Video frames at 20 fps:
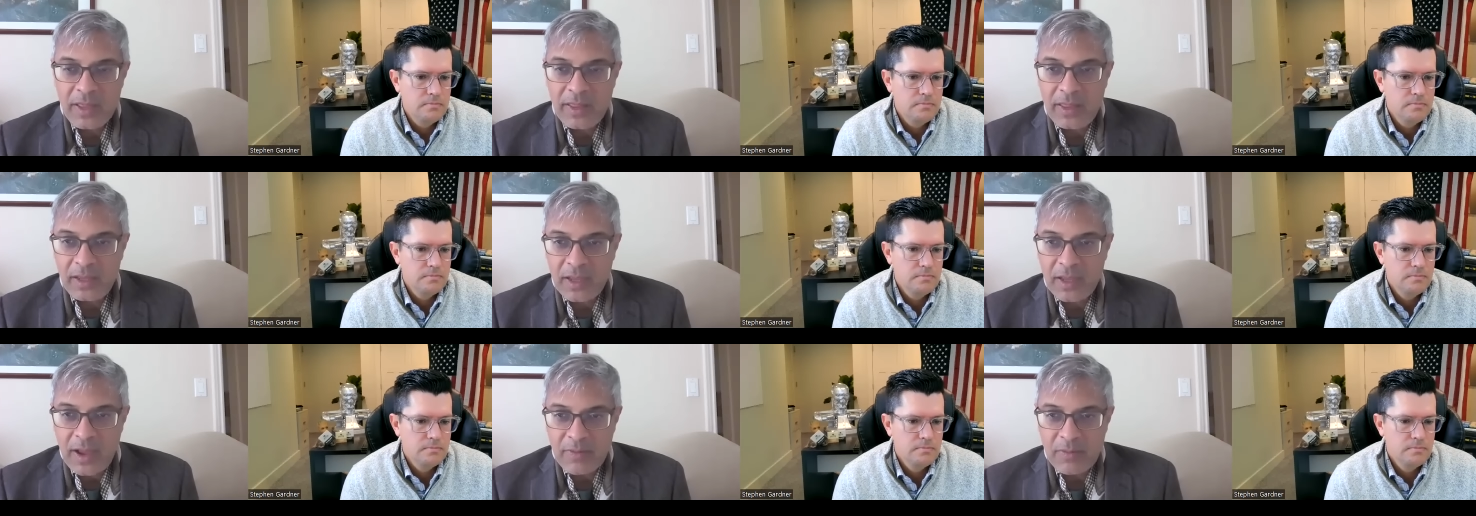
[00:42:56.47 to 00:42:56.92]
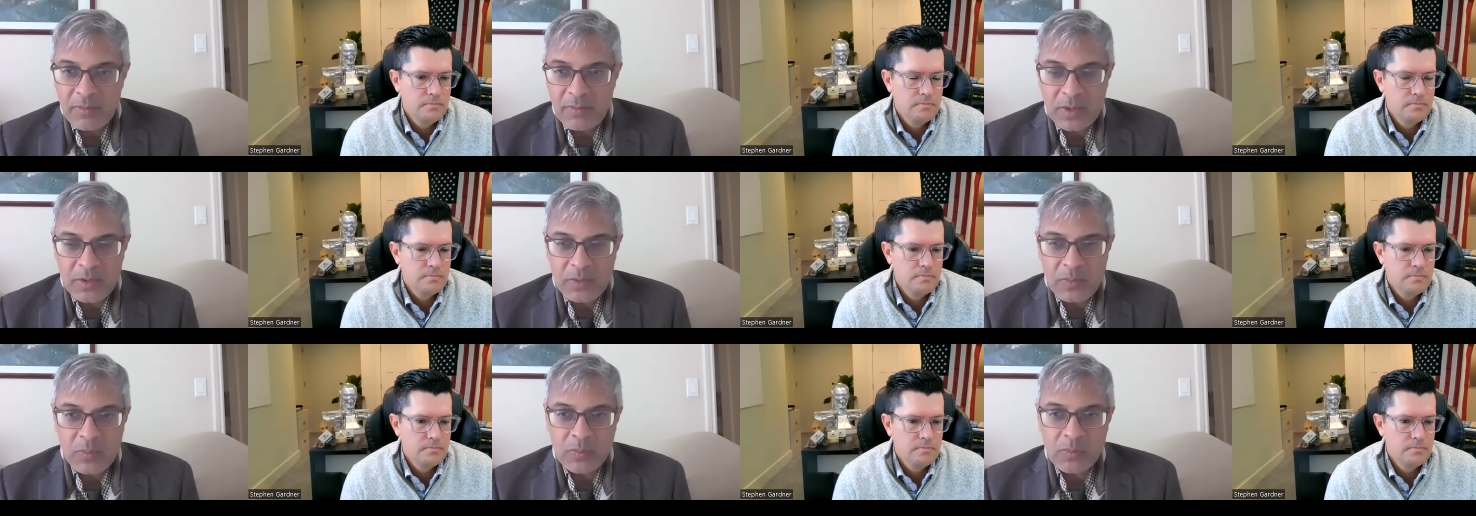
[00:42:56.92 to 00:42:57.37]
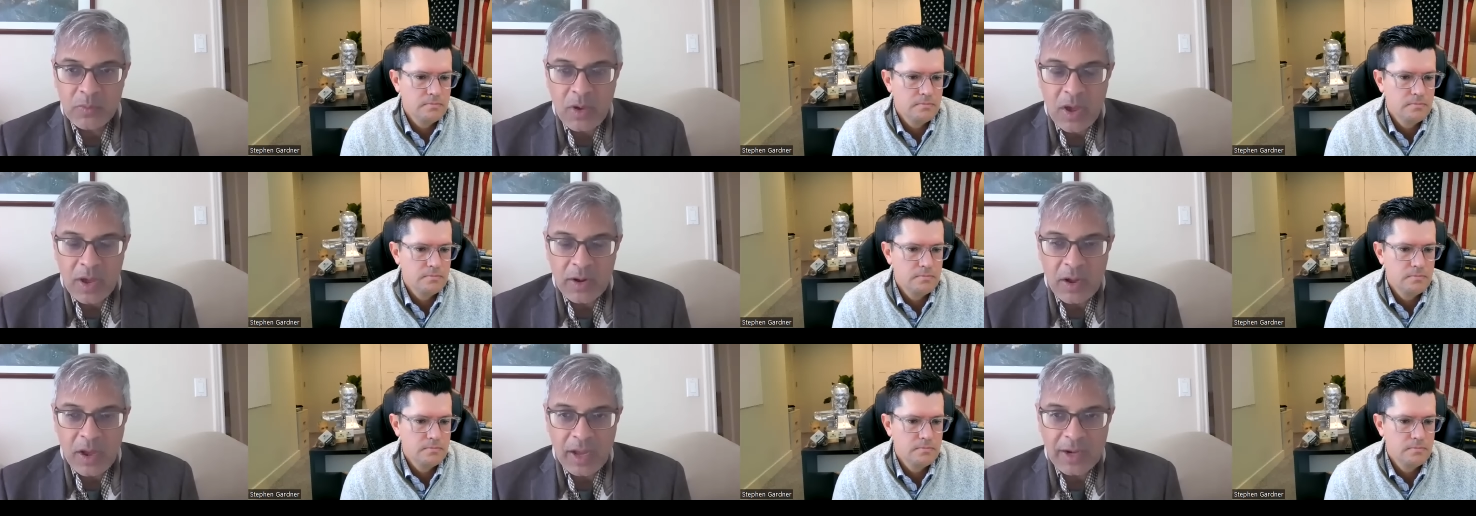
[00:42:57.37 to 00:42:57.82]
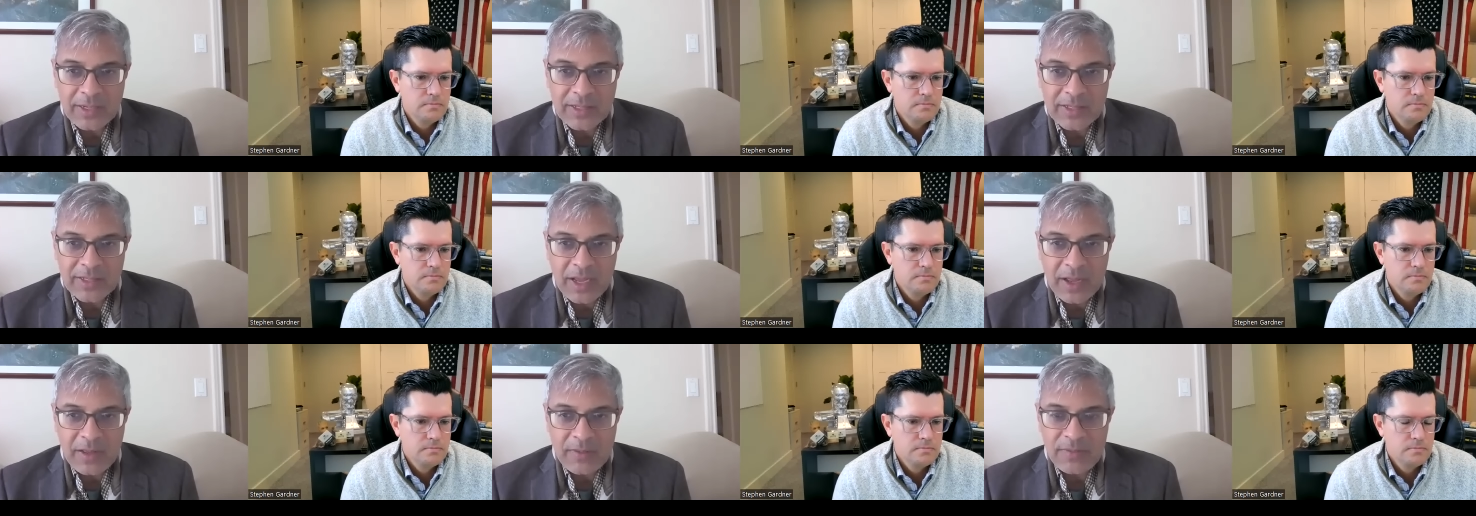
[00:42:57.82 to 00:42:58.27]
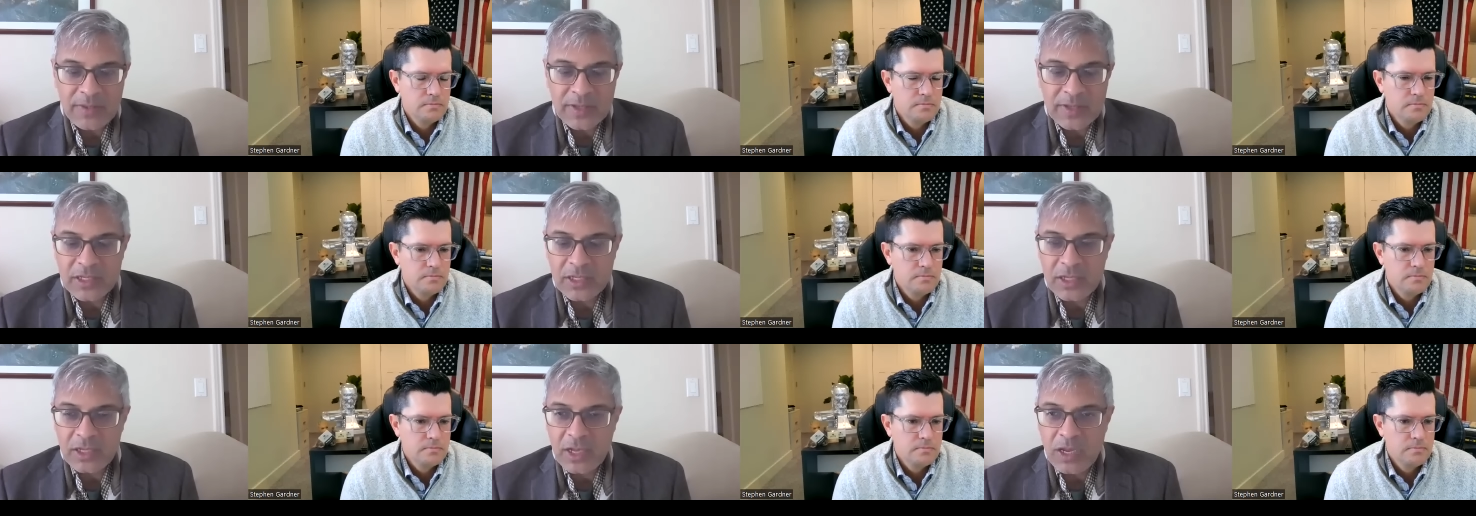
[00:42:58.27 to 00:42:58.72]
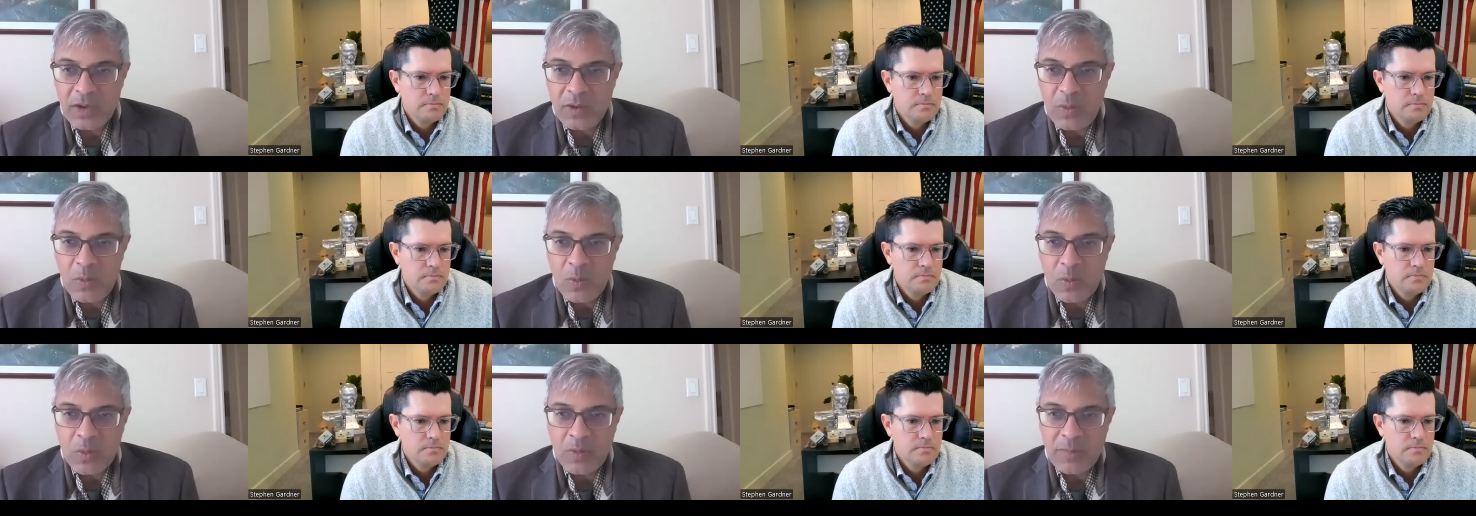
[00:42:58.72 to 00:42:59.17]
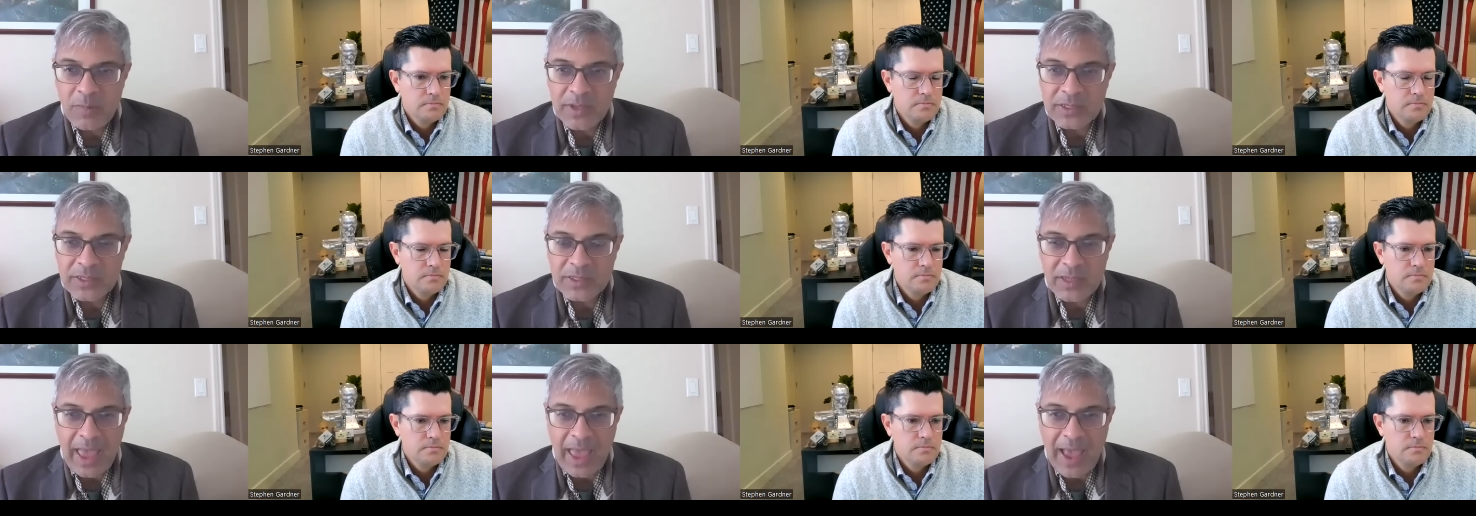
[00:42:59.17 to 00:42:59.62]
Speaker 1: the government brought on itself this enormous